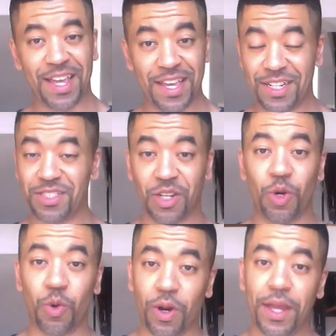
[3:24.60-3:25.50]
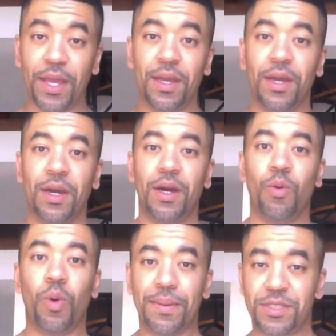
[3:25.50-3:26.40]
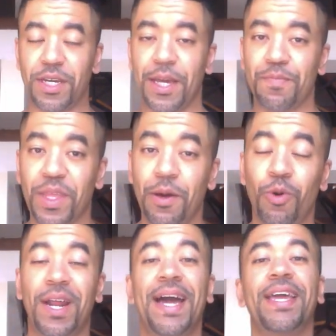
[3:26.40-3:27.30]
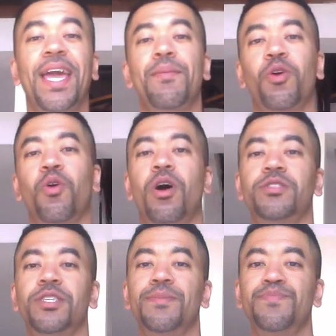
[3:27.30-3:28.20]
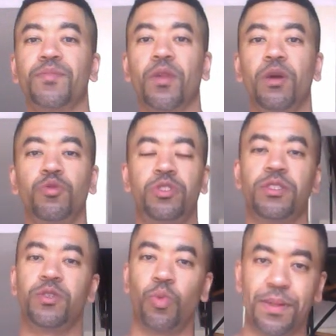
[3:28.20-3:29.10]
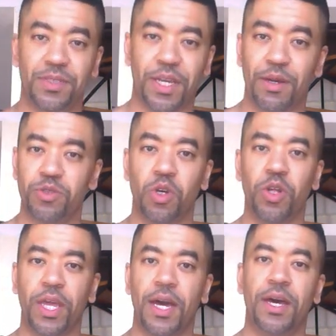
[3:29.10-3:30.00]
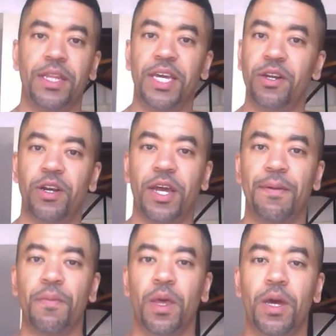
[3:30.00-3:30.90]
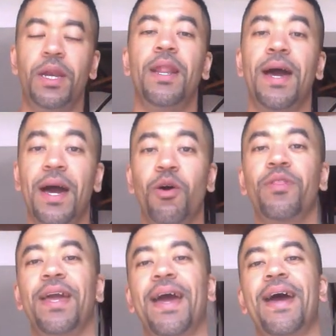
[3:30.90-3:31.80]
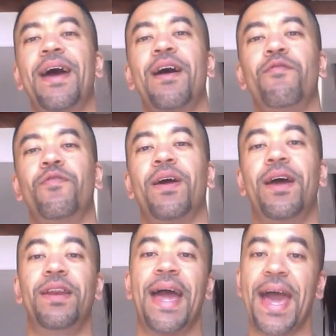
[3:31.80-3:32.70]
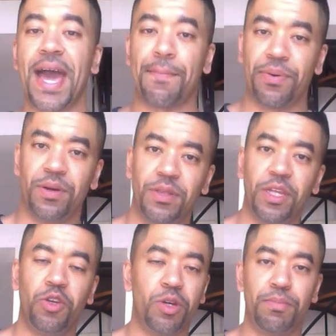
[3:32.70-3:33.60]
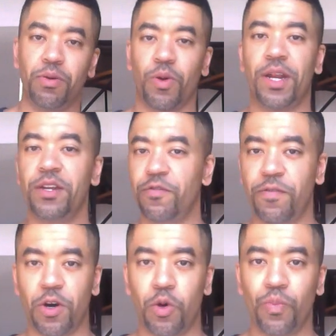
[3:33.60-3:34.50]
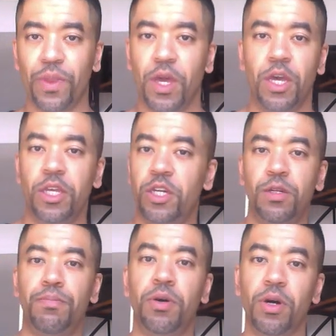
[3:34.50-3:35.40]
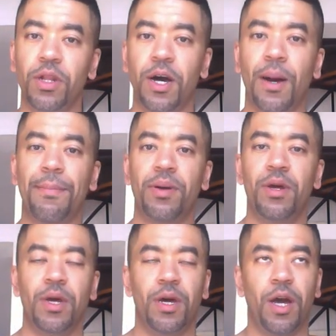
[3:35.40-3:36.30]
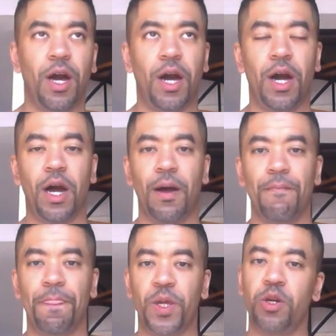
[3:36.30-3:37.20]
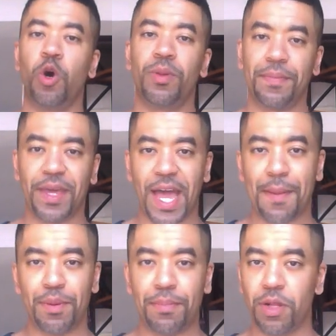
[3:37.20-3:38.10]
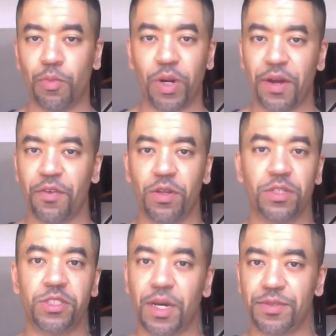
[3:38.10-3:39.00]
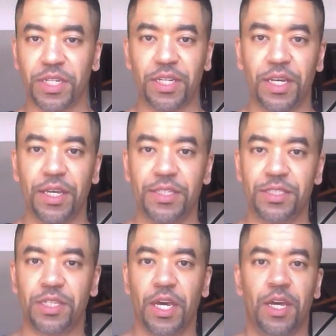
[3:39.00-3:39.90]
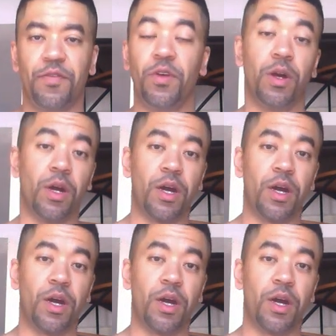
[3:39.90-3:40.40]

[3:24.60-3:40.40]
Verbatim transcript: it is a great website. And when I came across it, it was just a website. It was only on the internet. Now they have an app that you can put right on your phone. That you can pull up. Uh, you can open up the app and pull up whatever the subject is. If you're